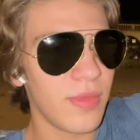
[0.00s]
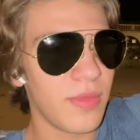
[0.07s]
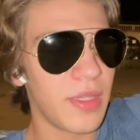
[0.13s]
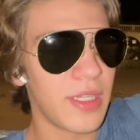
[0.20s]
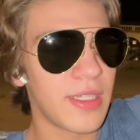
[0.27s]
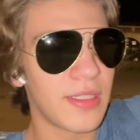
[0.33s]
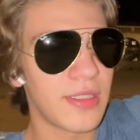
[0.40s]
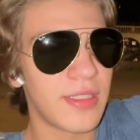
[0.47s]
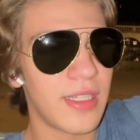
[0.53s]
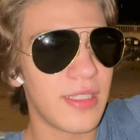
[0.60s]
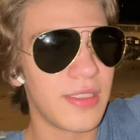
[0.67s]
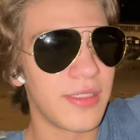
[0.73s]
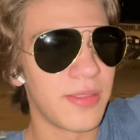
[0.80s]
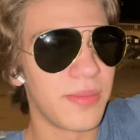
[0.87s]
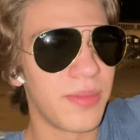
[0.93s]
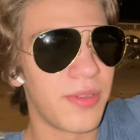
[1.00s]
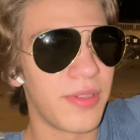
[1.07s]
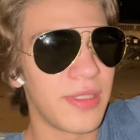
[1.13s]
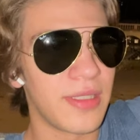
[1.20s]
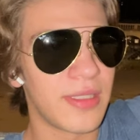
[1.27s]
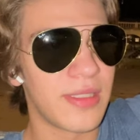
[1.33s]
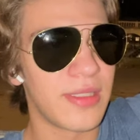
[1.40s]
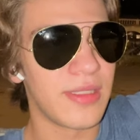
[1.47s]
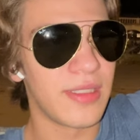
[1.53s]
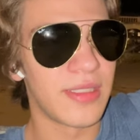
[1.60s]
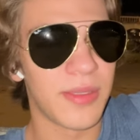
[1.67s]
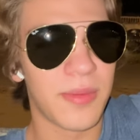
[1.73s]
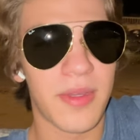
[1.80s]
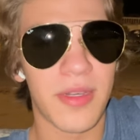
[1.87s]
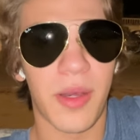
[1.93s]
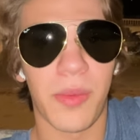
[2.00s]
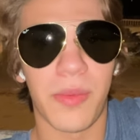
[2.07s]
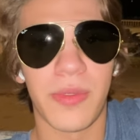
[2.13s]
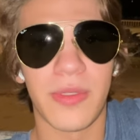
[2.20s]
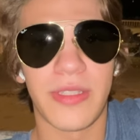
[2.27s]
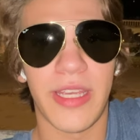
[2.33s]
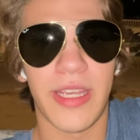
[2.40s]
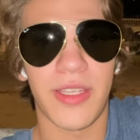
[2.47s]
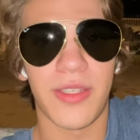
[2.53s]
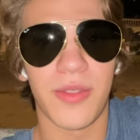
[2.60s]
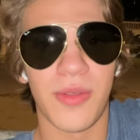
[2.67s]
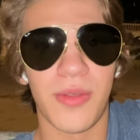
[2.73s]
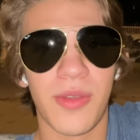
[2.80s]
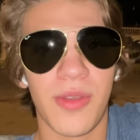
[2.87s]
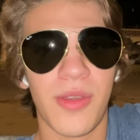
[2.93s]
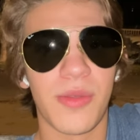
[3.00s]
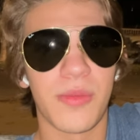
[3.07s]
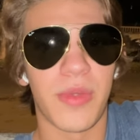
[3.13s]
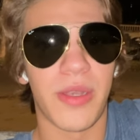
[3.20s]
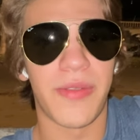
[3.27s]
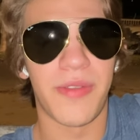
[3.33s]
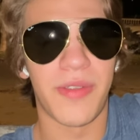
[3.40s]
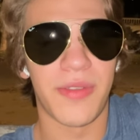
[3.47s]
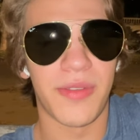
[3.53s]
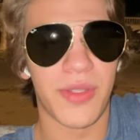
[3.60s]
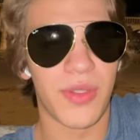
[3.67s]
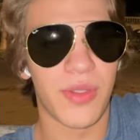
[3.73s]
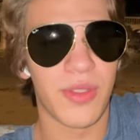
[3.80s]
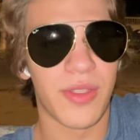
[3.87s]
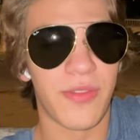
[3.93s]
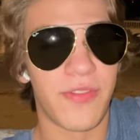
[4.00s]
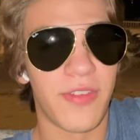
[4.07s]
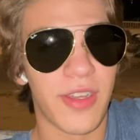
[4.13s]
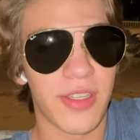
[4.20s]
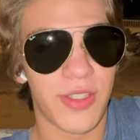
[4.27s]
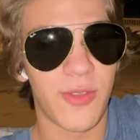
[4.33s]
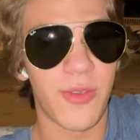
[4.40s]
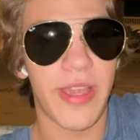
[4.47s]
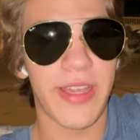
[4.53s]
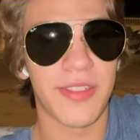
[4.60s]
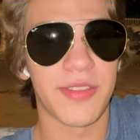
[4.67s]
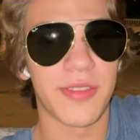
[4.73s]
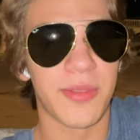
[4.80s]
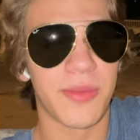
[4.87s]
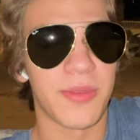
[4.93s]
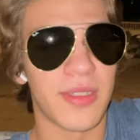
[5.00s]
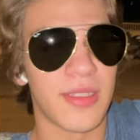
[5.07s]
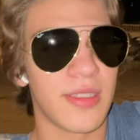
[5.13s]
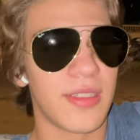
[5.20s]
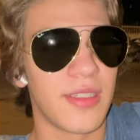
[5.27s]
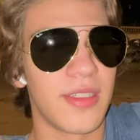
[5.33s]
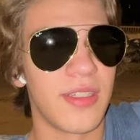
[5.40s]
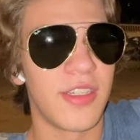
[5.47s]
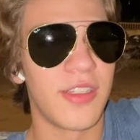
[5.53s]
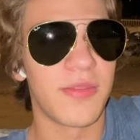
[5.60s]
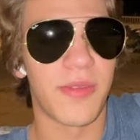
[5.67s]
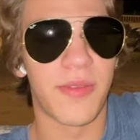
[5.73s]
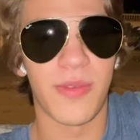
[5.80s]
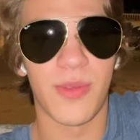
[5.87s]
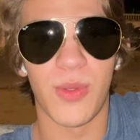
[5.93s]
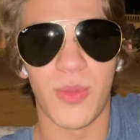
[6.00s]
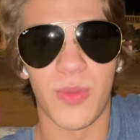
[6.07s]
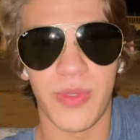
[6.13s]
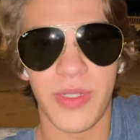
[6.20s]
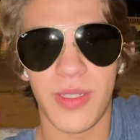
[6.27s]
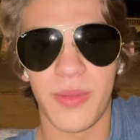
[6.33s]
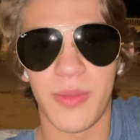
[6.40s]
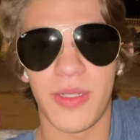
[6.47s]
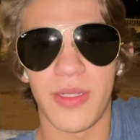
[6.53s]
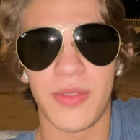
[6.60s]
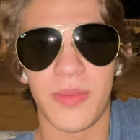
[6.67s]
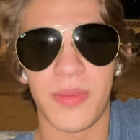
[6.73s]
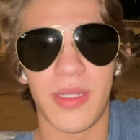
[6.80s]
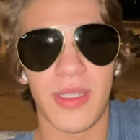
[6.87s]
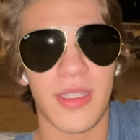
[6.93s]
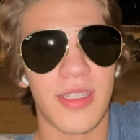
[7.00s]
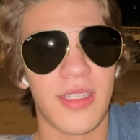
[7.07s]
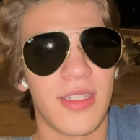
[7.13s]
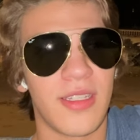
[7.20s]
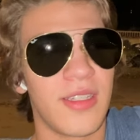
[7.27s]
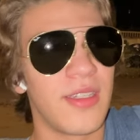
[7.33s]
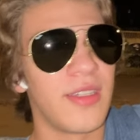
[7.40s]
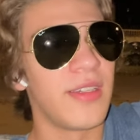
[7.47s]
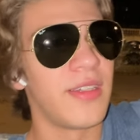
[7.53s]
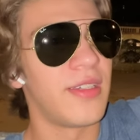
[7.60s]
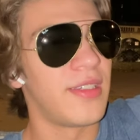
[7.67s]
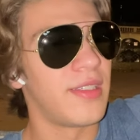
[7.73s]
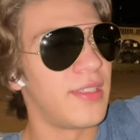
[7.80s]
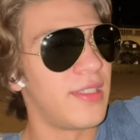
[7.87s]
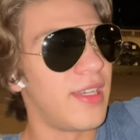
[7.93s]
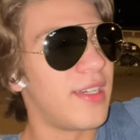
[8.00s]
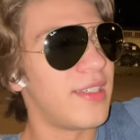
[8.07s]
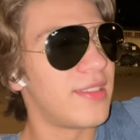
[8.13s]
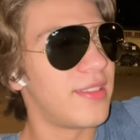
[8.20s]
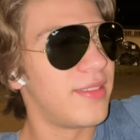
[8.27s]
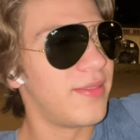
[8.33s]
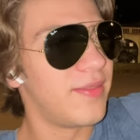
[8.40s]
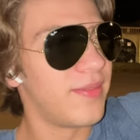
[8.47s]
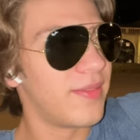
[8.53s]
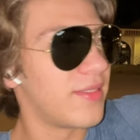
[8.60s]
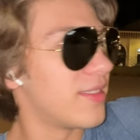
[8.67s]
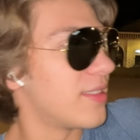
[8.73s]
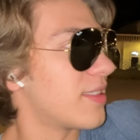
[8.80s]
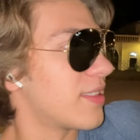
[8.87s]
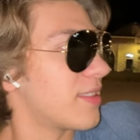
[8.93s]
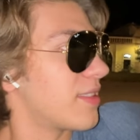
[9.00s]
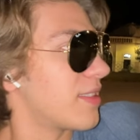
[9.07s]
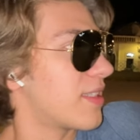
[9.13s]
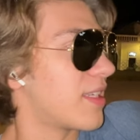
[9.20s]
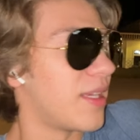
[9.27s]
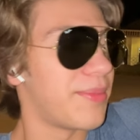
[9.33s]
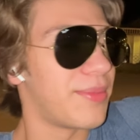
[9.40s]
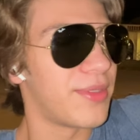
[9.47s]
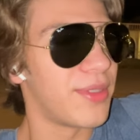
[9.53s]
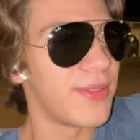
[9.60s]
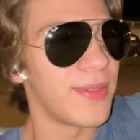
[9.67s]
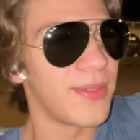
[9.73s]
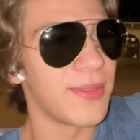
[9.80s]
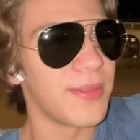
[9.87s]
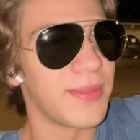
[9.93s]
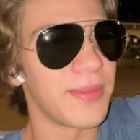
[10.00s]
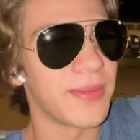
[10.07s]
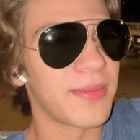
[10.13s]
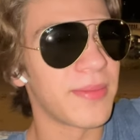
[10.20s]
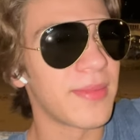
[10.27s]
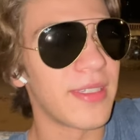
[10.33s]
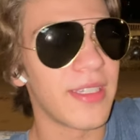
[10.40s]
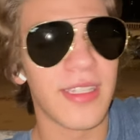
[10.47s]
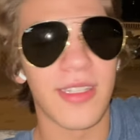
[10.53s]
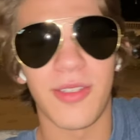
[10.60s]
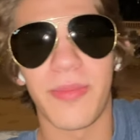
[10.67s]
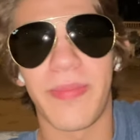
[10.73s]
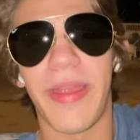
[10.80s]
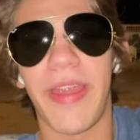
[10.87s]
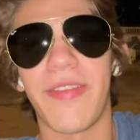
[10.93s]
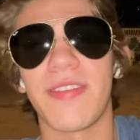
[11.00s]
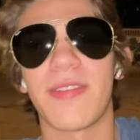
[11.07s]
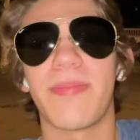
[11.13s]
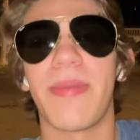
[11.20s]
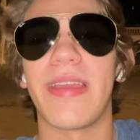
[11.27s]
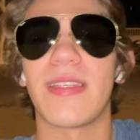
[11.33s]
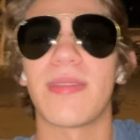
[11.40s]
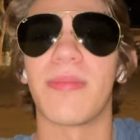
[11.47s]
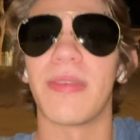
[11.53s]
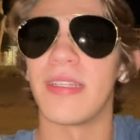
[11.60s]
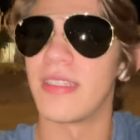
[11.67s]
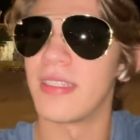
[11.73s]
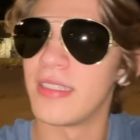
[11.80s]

Because that little voice is the one that will take you wherever the fuck you actually want, where you really want to be. Not keeps you in your parents' basement.